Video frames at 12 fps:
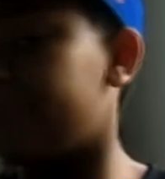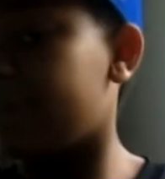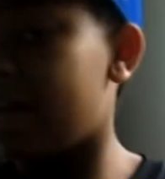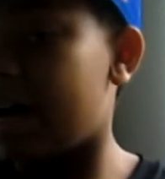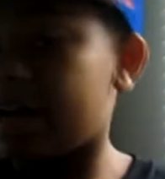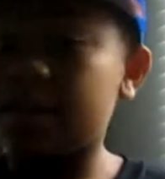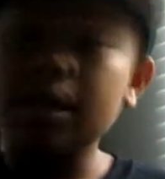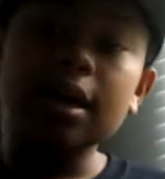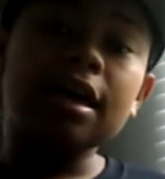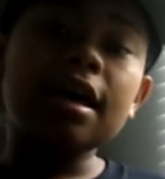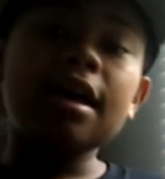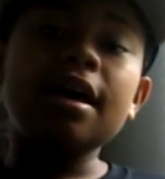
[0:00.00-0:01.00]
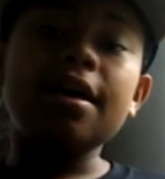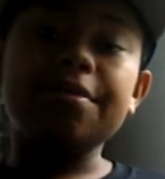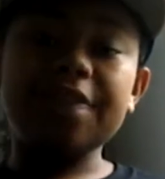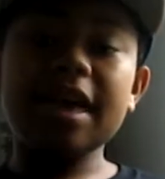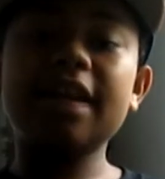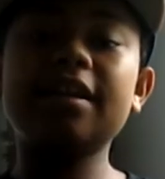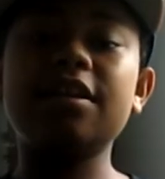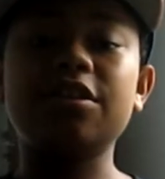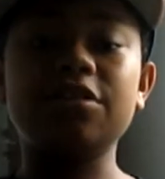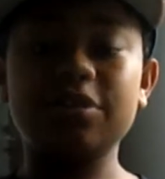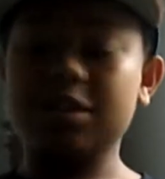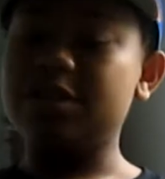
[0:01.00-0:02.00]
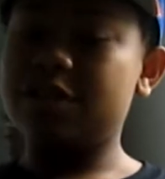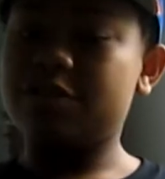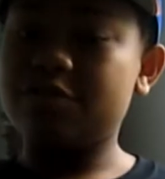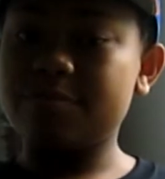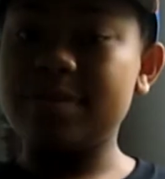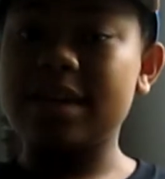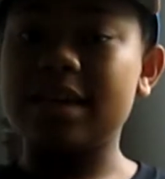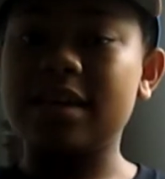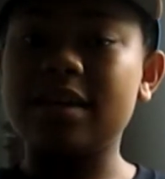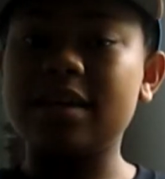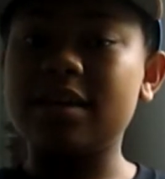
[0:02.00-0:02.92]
you're not, then you'll hear this from me.